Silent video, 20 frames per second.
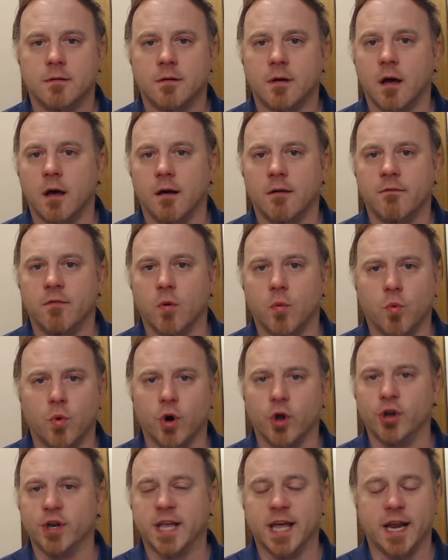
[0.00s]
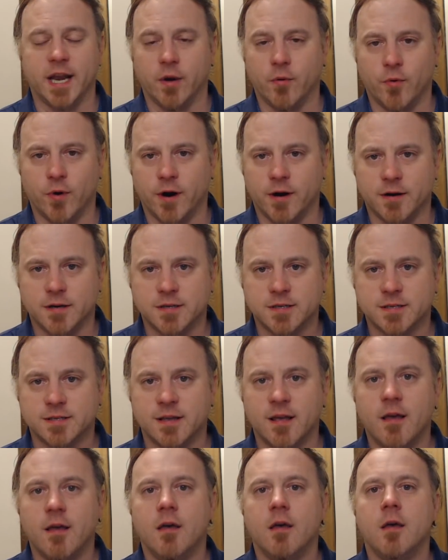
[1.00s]
of the world getting worse,
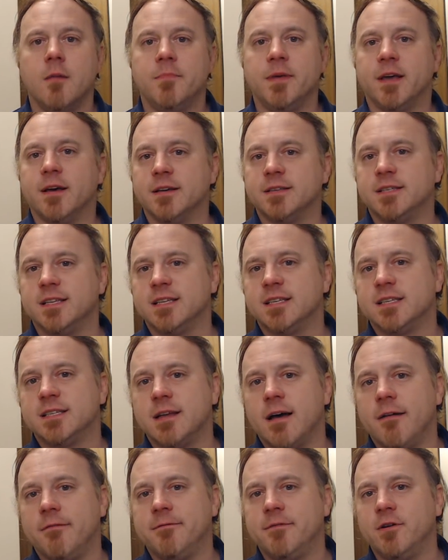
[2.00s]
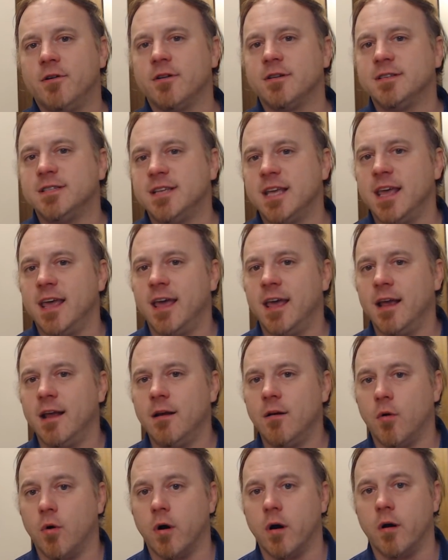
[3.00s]
because the stuff you're seeing
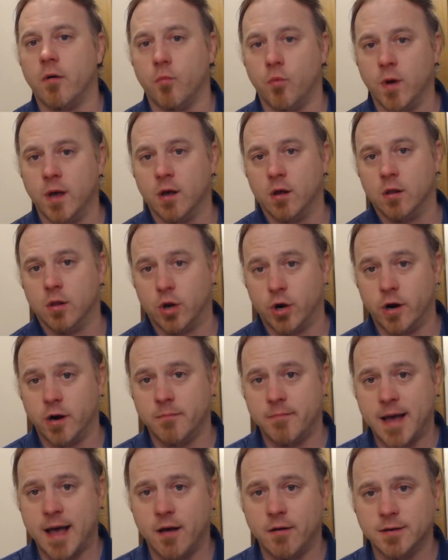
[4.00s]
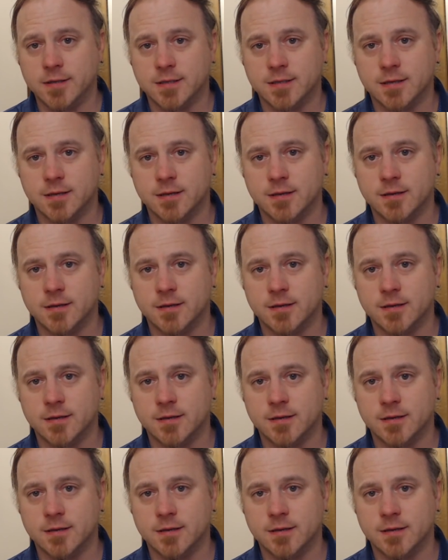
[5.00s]
or will learn about,